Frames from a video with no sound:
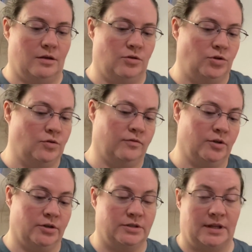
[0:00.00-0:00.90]
You've
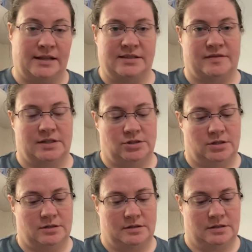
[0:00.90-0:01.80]
learned lots of
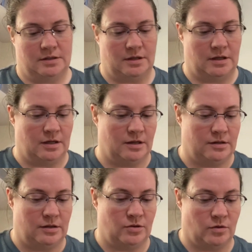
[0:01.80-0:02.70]
stitches in
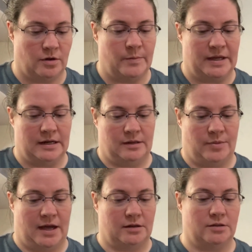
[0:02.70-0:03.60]
your beginning
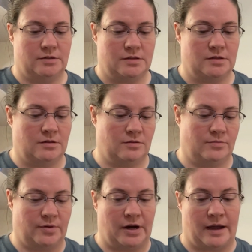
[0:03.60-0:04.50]
patterns.
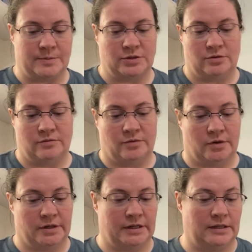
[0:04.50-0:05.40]
Perhaps you've
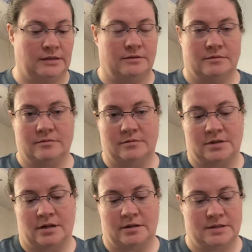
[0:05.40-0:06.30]
already
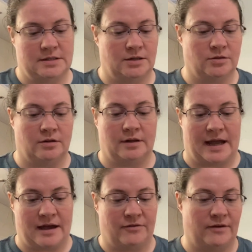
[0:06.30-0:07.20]
done single,
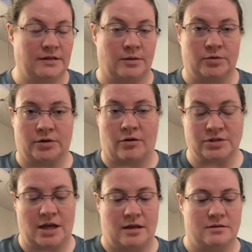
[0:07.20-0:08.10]
half, and double
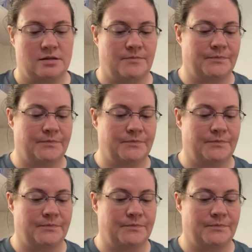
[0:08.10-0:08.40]
crochets.